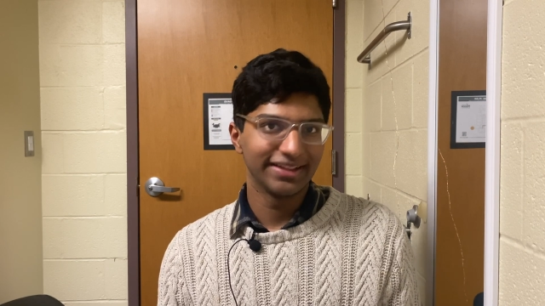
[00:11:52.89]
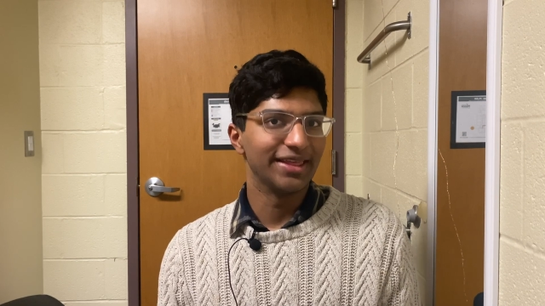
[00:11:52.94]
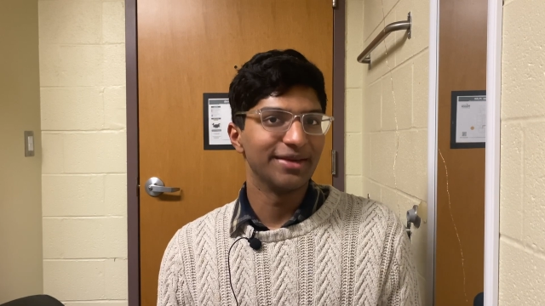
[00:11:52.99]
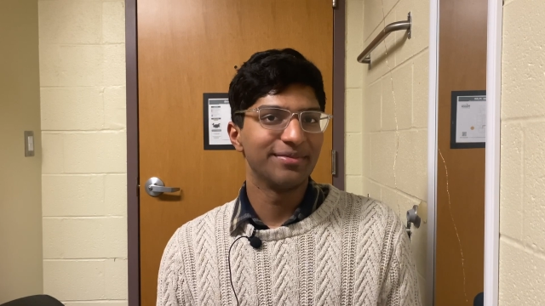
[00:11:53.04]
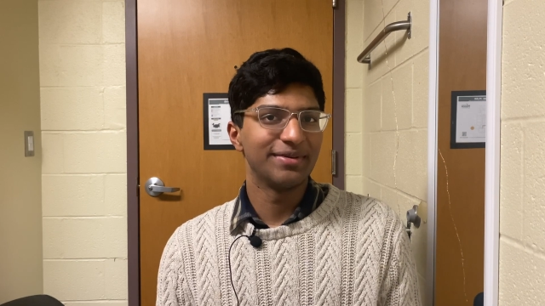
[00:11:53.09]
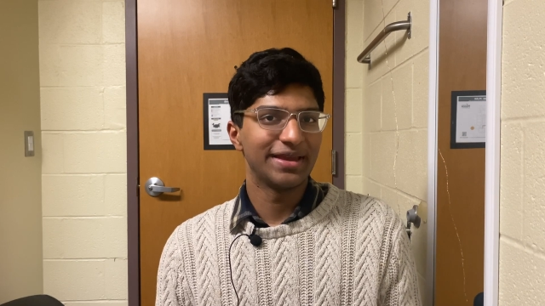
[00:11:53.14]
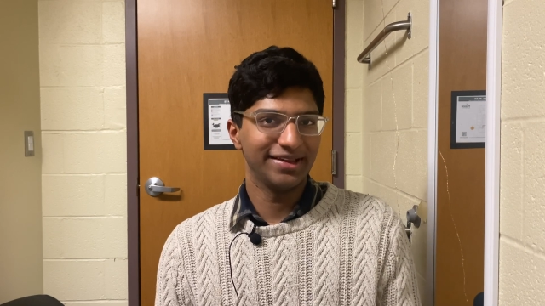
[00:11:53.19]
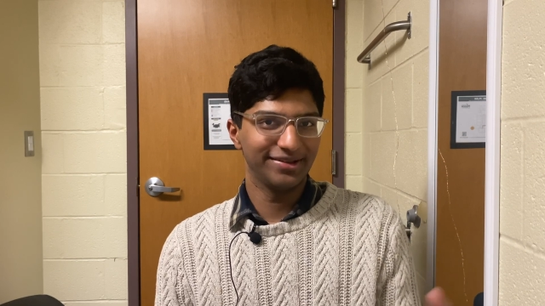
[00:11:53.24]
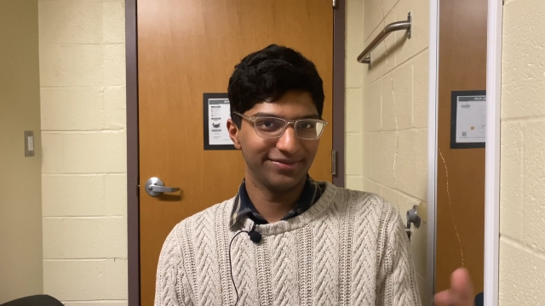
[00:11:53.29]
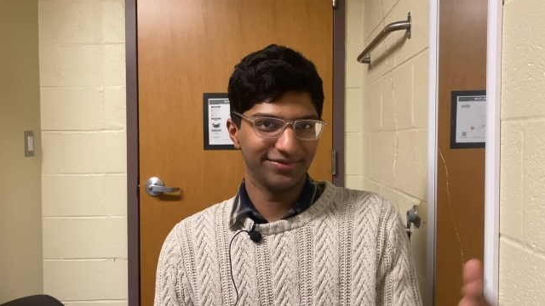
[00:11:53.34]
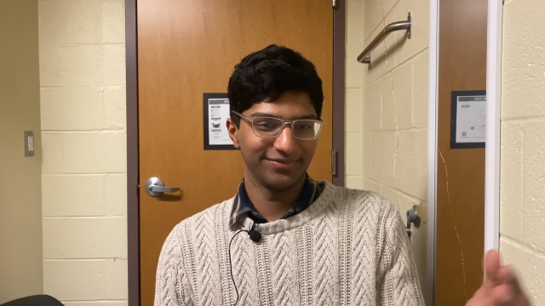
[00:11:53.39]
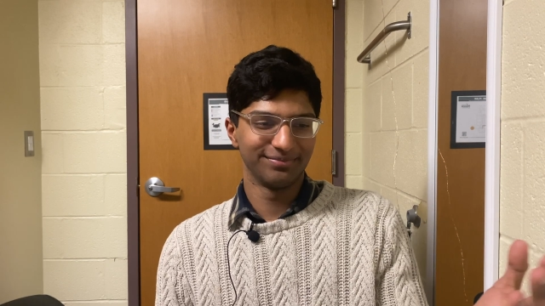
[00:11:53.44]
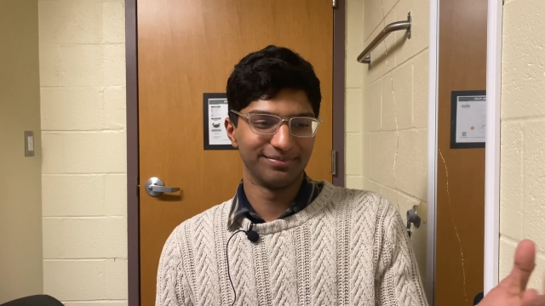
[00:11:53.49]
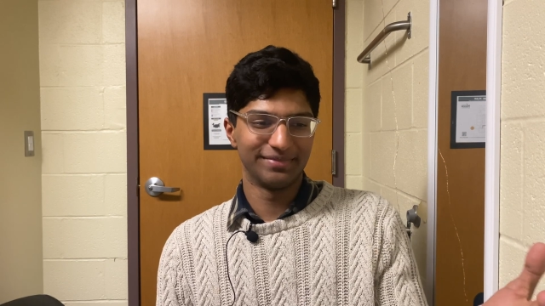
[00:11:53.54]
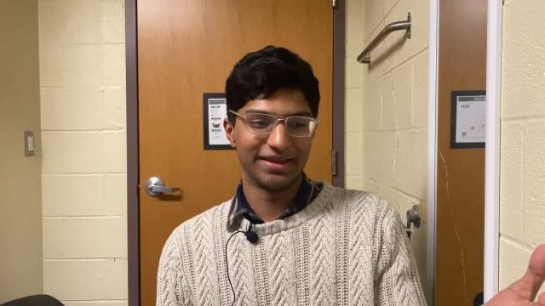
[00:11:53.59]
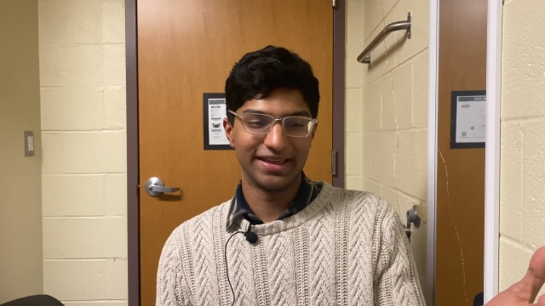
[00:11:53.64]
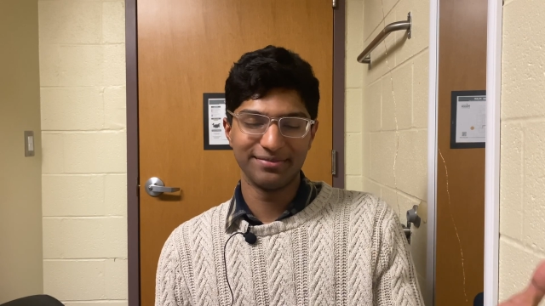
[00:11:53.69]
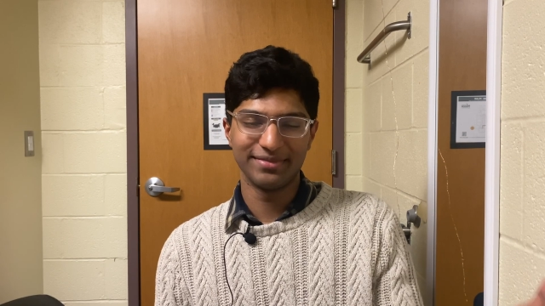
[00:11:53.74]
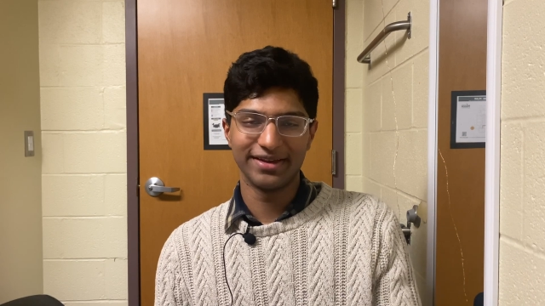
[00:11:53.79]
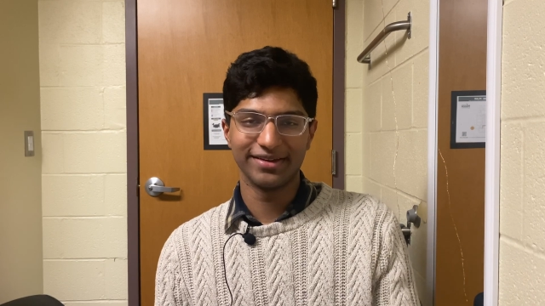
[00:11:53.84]
they
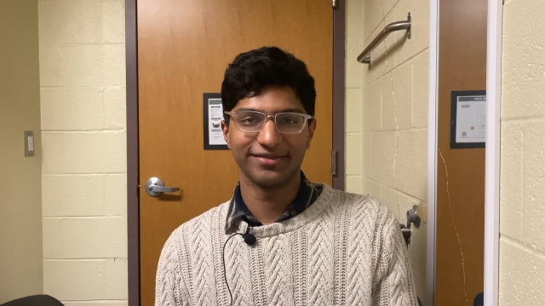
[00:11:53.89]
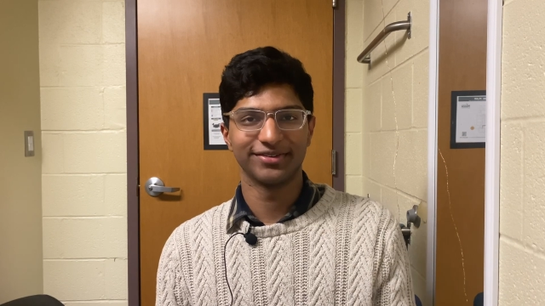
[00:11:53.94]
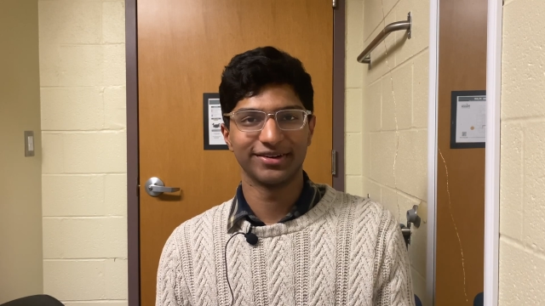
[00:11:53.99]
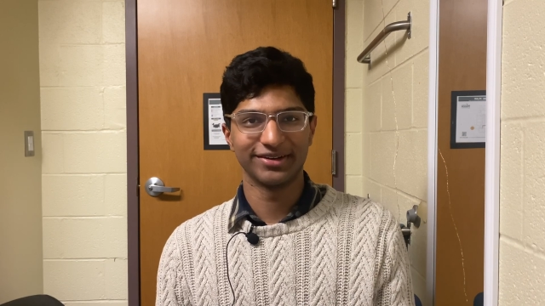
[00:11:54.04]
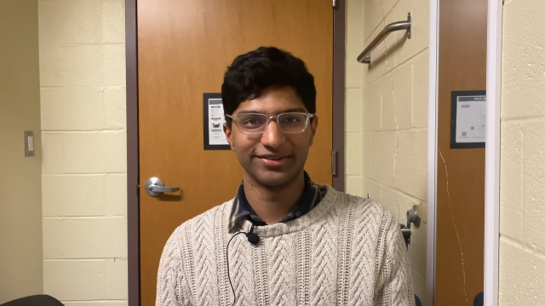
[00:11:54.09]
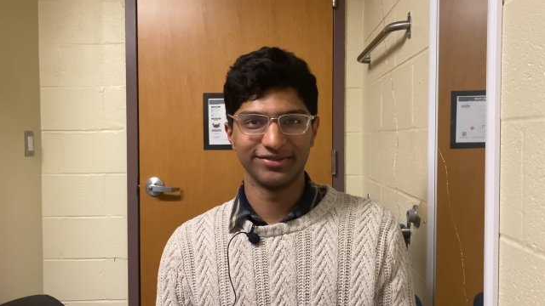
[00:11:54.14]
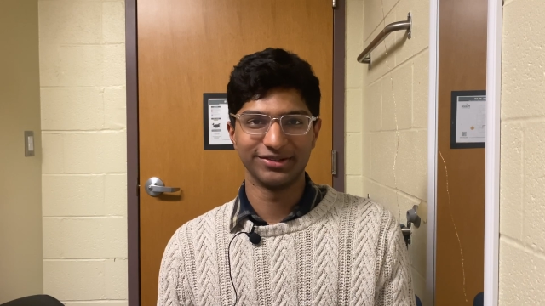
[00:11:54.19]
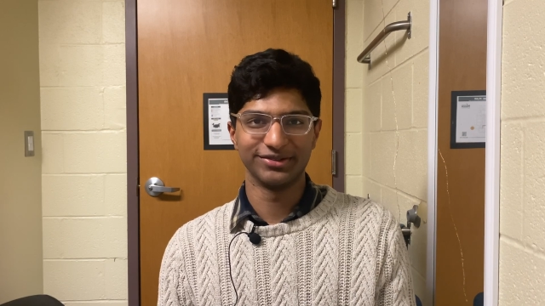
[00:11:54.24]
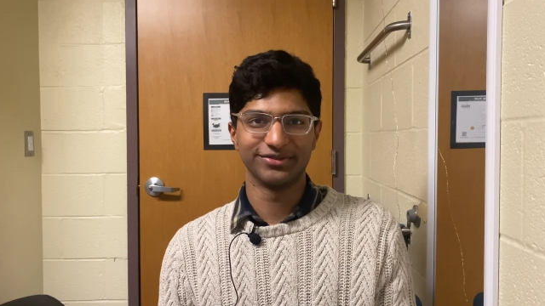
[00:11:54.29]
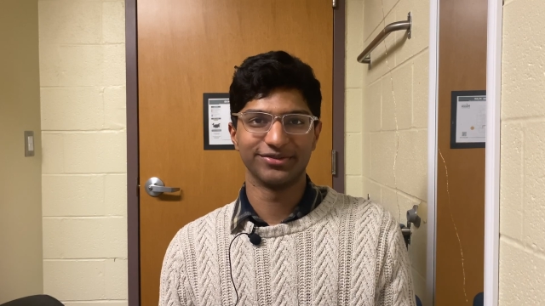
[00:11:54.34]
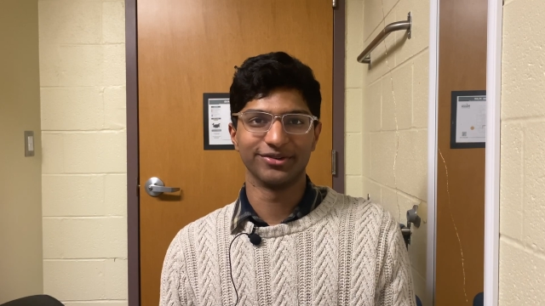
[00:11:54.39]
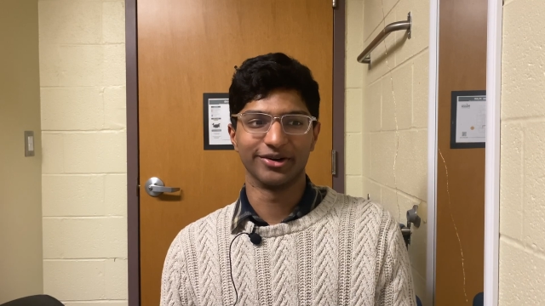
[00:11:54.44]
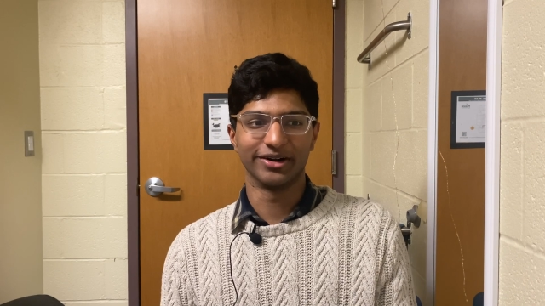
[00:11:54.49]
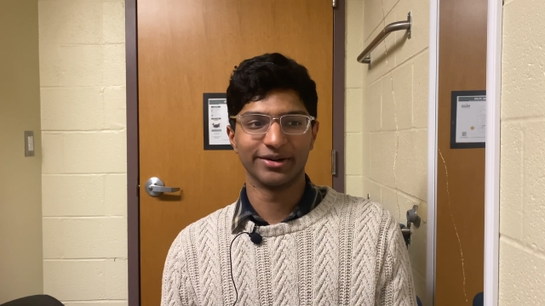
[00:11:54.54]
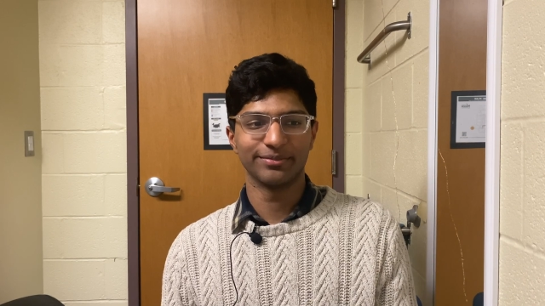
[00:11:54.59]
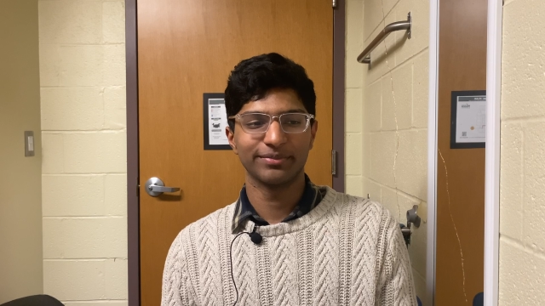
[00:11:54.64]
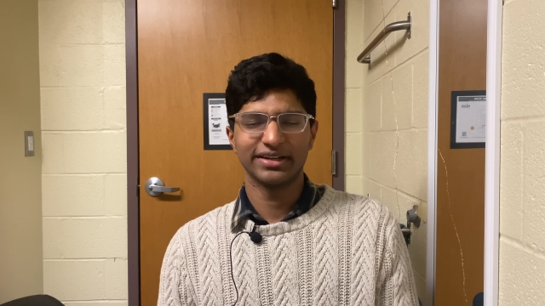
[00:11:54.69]
may make fun of you for it,